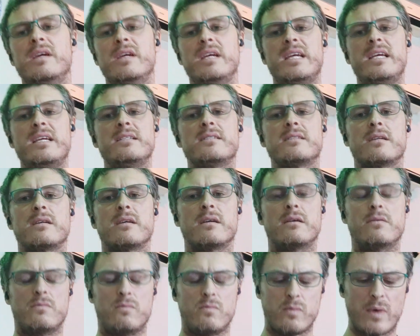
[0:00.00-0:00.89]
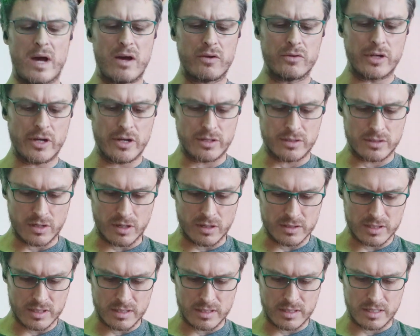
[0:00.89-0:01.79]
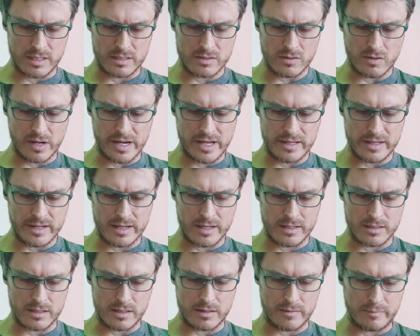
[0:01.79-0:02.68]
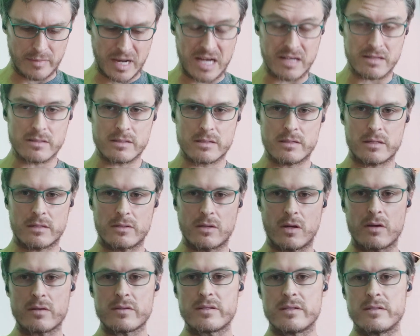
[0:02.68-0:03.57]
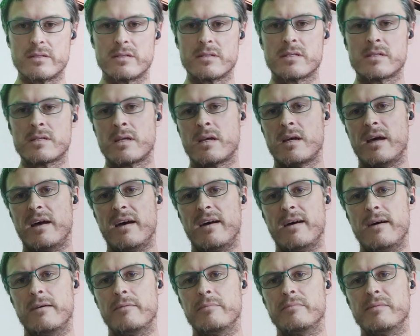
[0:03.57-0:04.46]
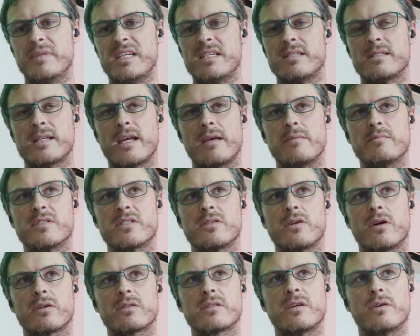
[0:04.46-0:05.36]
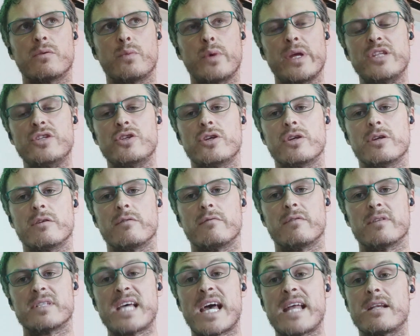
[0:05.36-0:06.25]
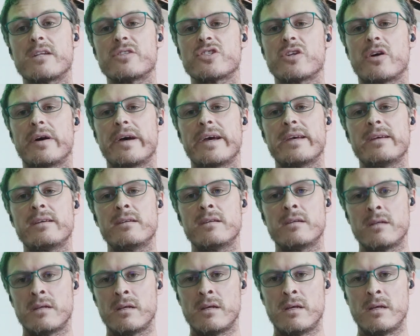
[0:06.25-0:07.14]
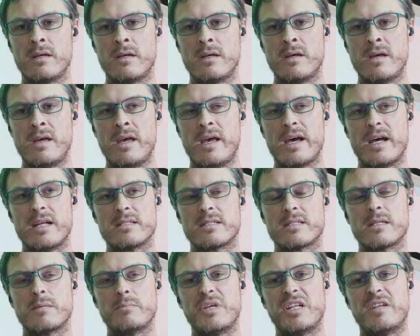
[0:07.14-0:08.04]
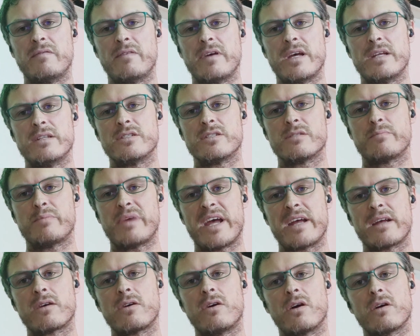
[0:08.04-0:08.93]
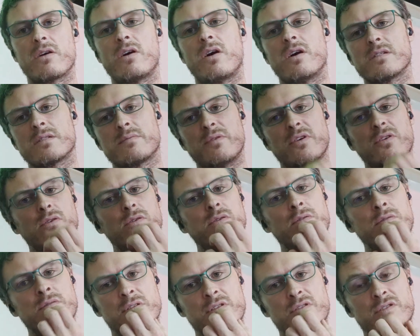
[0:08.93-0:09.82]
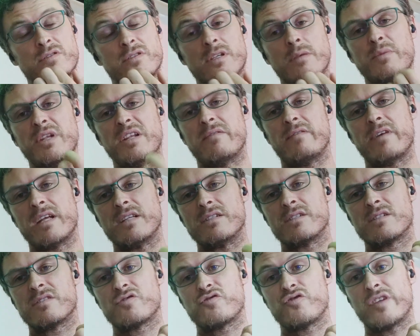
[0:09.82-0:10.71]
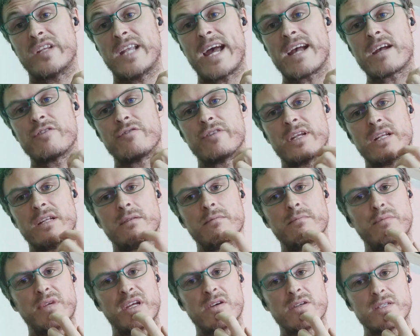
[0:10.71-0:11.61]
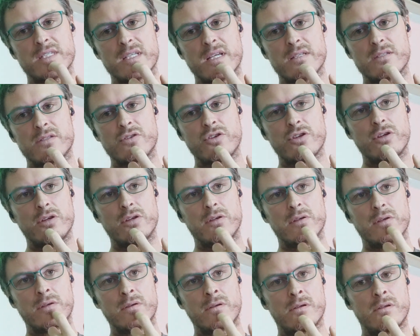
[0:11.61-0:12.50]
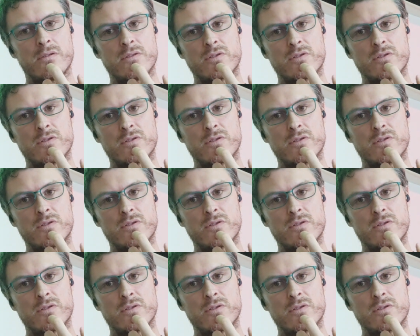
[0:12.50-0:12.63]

He's a well-known doctor in Thailand amongst doctors. His name's Dr. Winyu Ratanachai at Samitivej Bangkok Hospital. Samitivej Srinacaring, because there's two